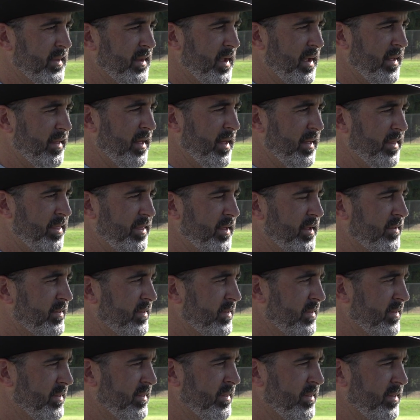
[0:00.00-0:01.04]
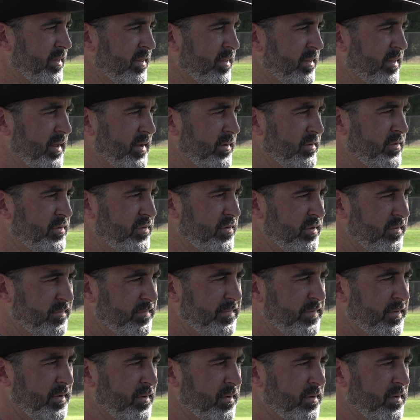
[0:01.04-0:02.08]
I think they should
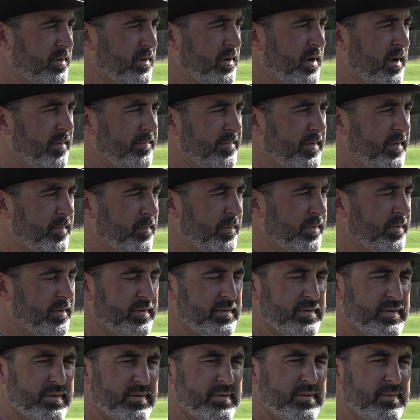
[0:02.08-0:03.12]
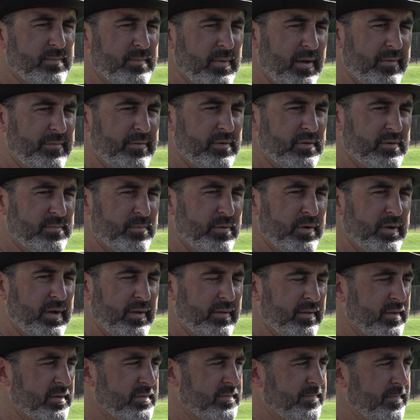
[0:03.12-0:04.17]
feel confident with the system after spring
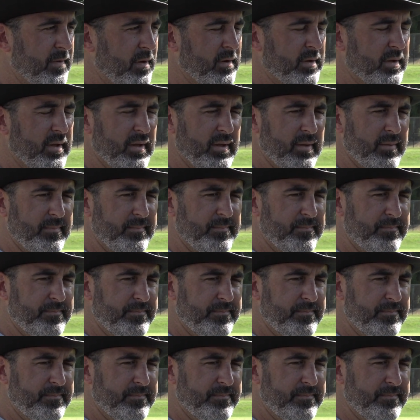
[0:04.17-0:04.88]
and this fall camp.